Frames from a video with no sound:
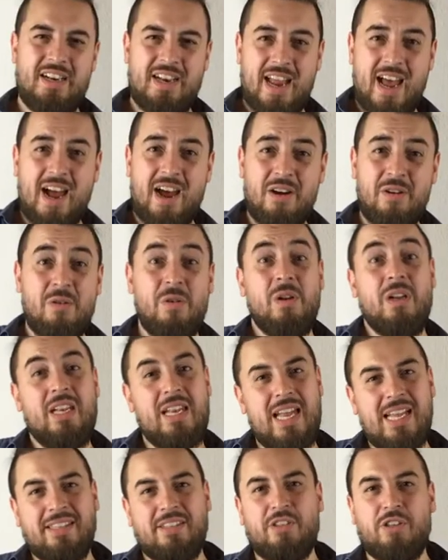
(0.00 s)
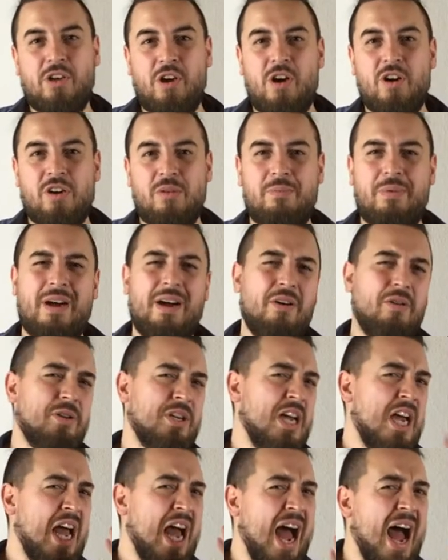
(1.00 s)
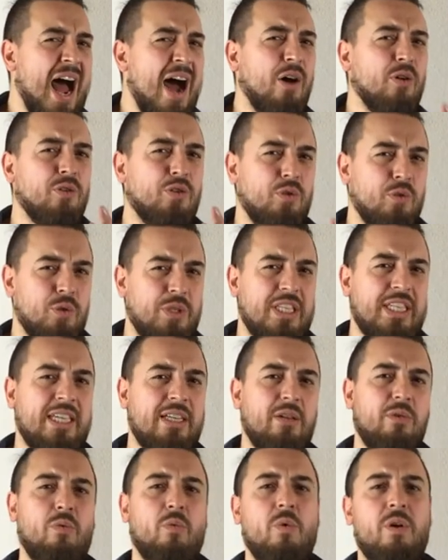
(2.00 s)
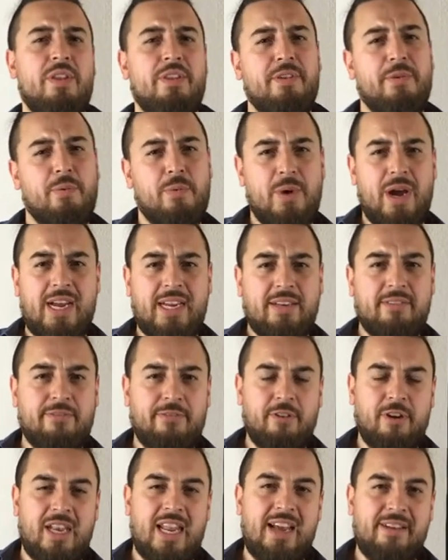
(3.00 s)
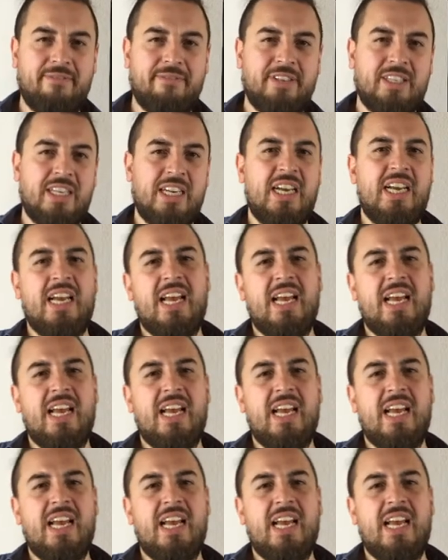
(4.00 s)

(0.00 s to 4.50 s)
Now let's talk about how to deal with the right for left